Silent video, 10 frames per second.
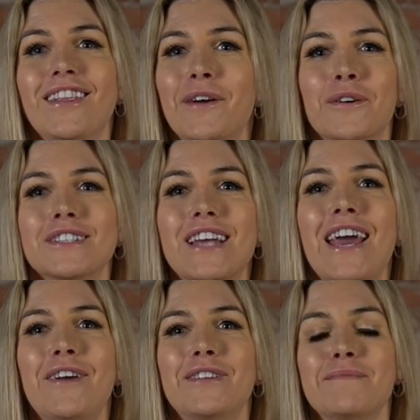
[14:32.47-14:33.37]
they were
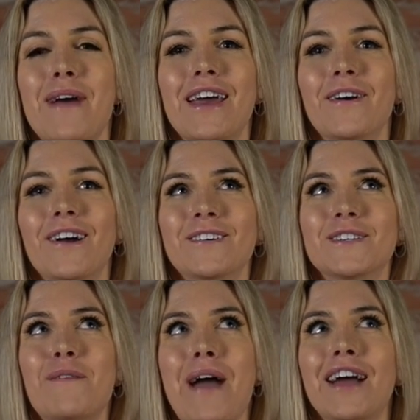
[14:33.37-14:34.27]
saved and it
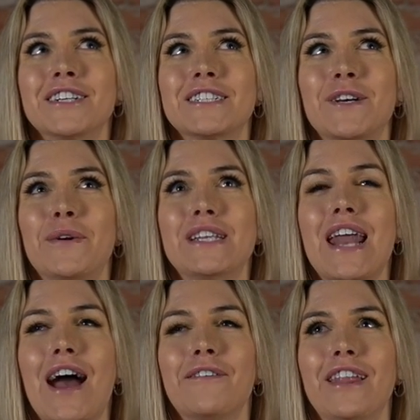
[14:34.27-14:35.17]
was all magic so we
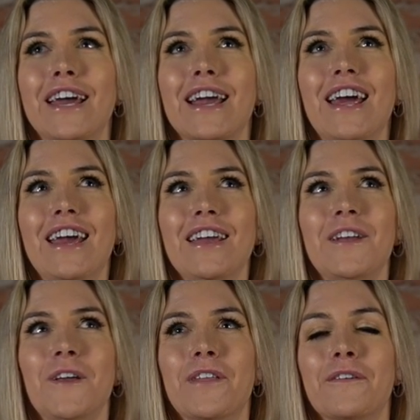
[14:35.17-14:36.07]
did have like
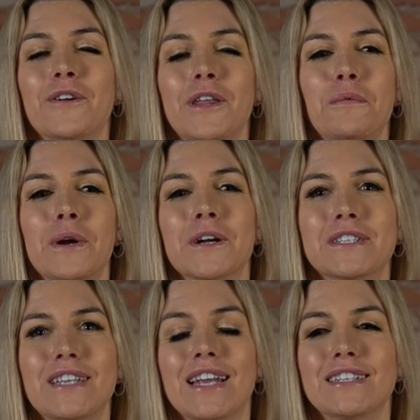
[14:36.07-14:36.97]
you know that really
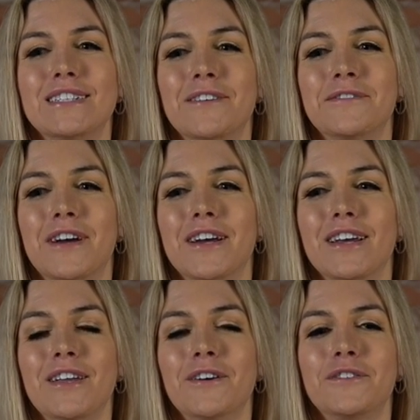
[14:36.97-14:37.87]
weird sense of
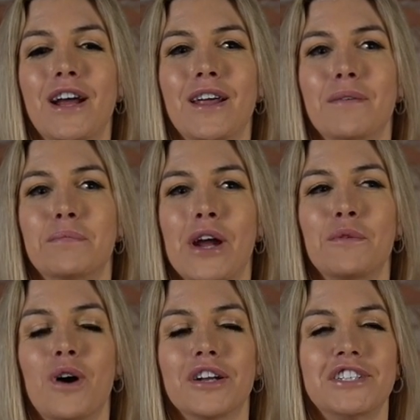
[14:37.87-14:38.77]
uh, you know try to
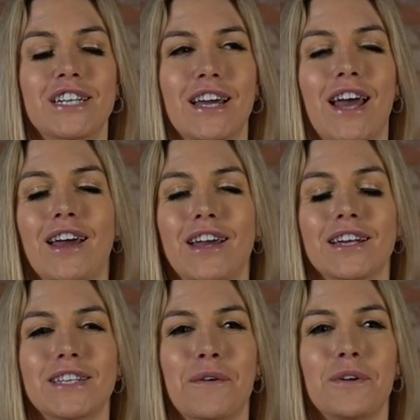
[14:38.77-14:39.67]
brainwashing I, I,
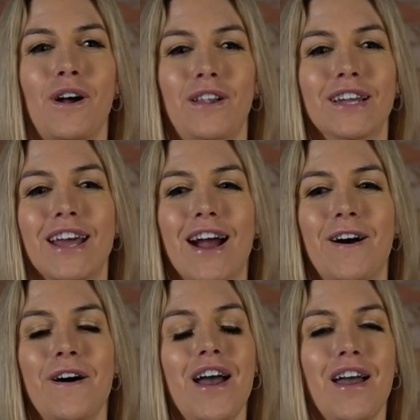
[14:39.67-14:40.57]
guess i would call it
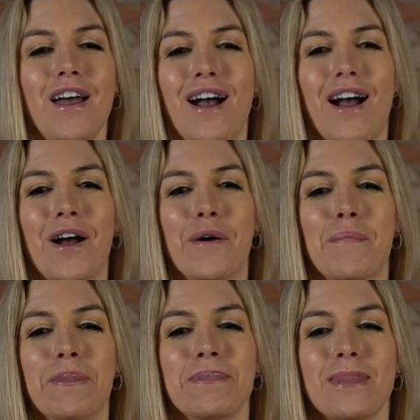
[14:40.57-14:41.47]
now
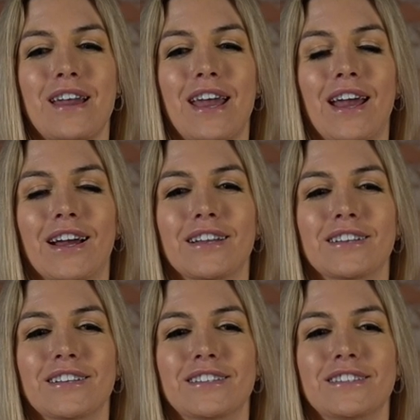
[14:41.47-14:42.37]
um,
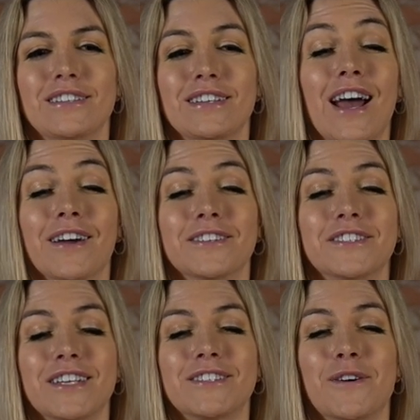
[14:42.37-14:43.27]
and yeah
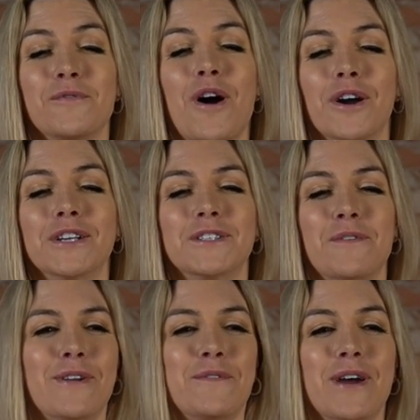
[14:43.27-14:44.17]
just like wrong in so
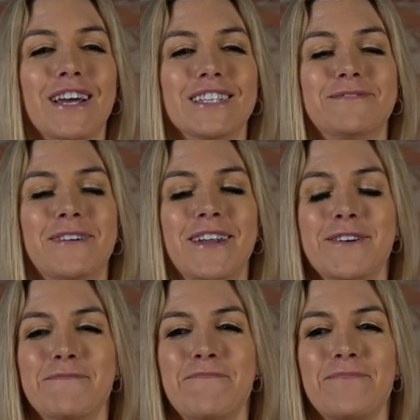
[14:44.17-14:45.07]
many ways but
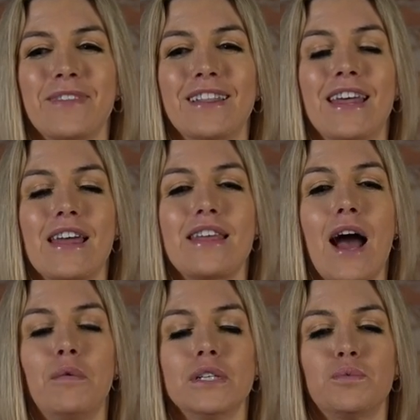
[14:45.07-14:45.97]
um th-
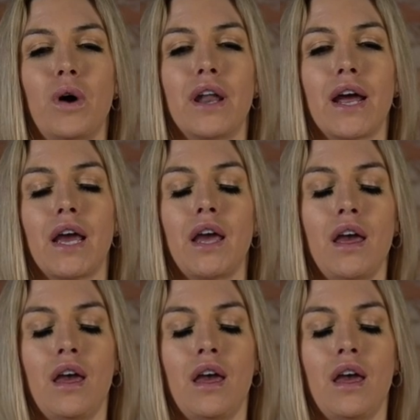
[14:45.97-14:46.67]
that was what i